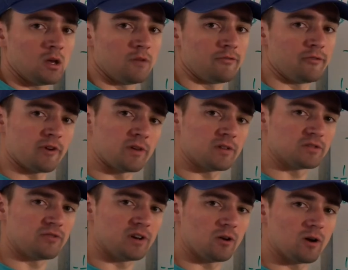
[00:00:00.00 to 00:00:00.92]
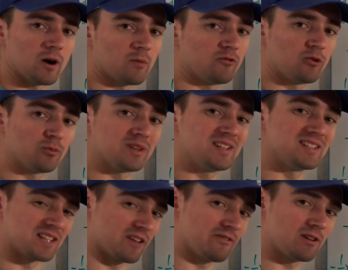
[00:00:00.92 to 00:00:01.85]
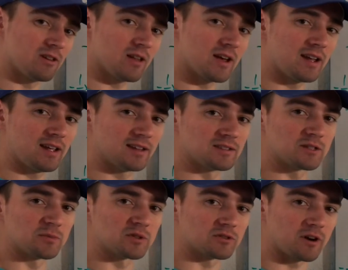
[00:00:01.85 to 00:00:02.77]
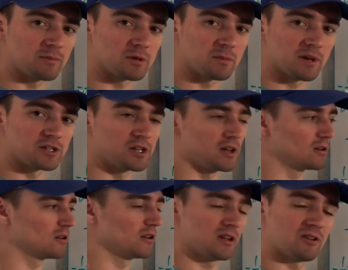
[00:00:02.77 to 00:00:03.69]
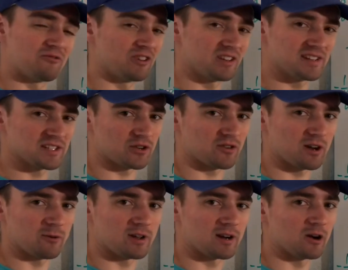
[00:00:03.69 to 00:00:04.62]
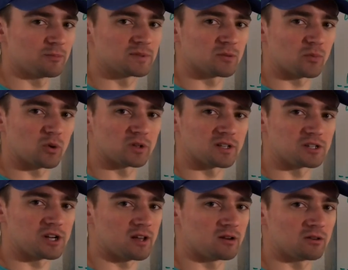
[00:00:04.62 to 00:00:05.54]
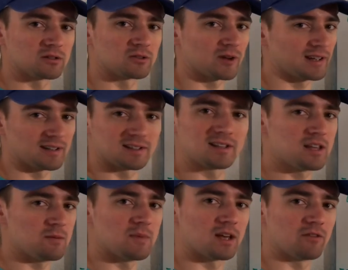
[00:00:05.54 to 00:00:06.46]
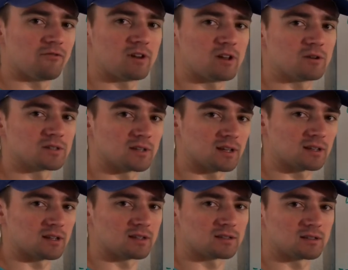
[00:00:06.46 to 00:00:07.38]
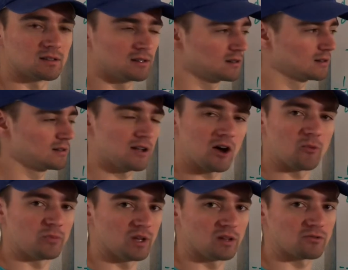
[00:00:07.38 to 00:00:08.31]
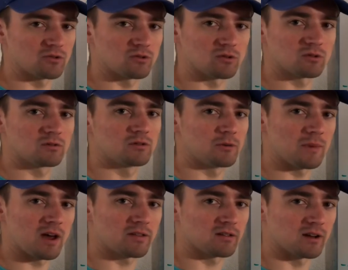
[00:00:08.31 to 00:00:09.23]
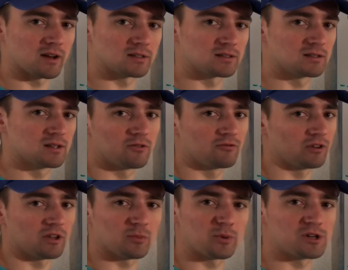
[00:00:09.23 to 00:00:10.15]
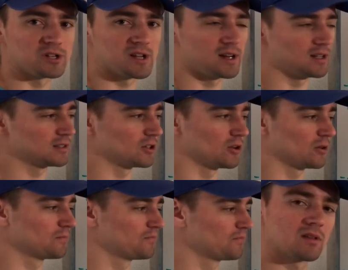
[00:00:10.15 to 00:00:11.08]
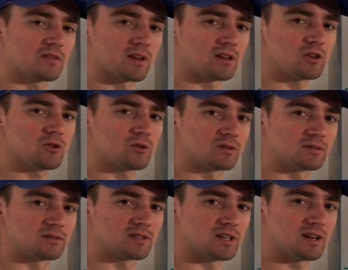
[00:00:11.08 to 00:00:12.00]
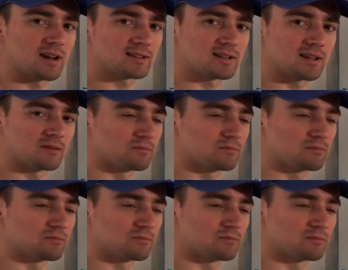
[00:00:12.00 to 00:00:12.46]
If you found this video helpful, please give it a like and subscribe to my channel. It really is a great way to help support the channel so I can keep making videos like this and help you get through your math class. Really appreciate it. So thank you and see you next time.